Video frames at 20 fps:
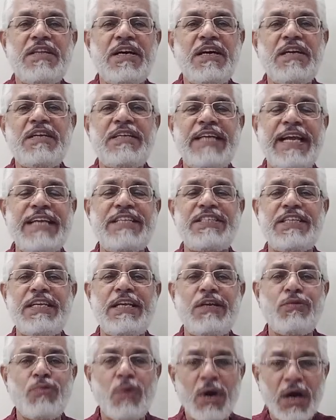third
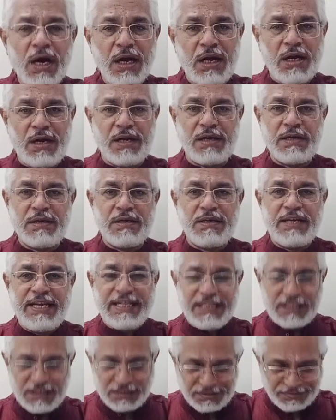density world,
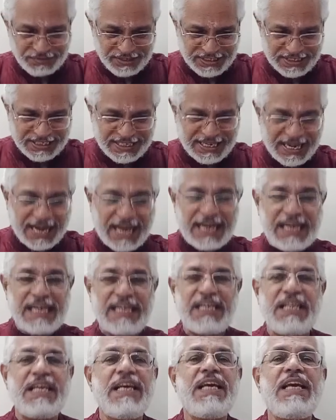in this
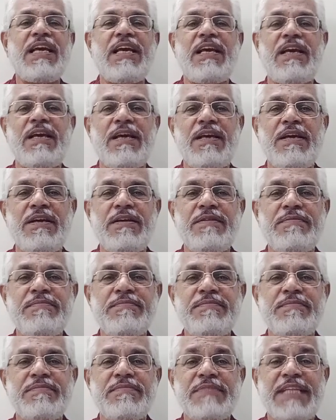physicality.
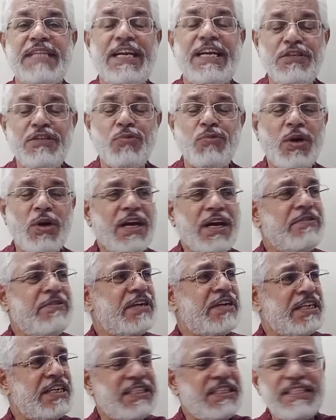That is what
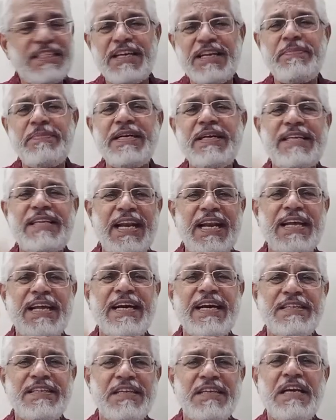our rishis have been
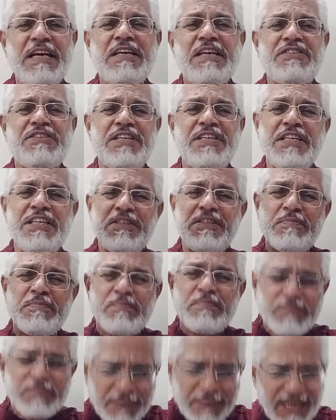telling us since
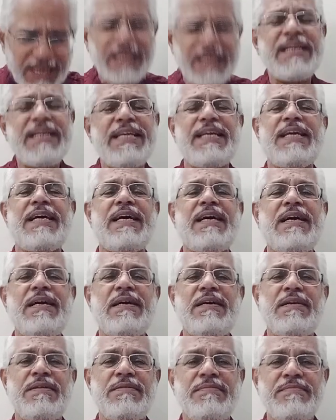millennia.
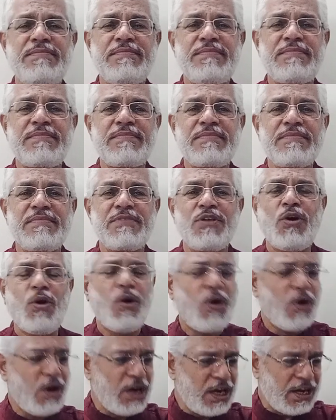
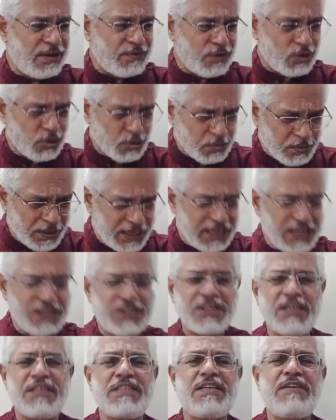All our
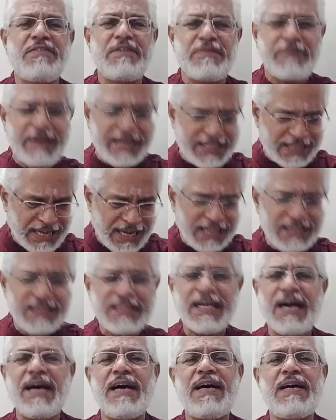Upanishads, our
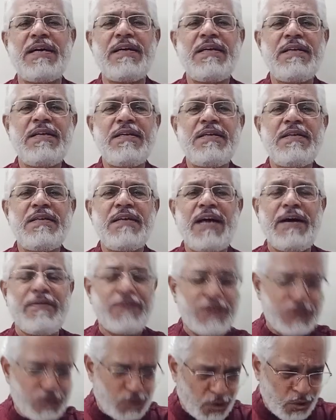Vedanta,
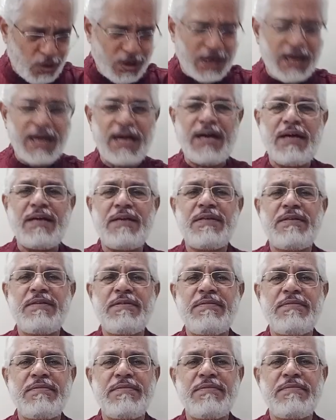our Yoga,
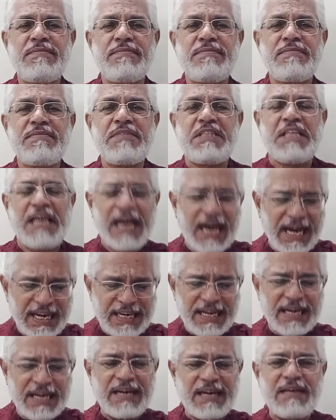
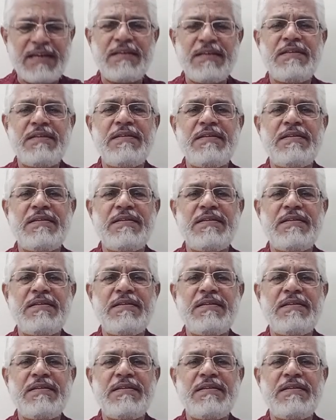Dhyana,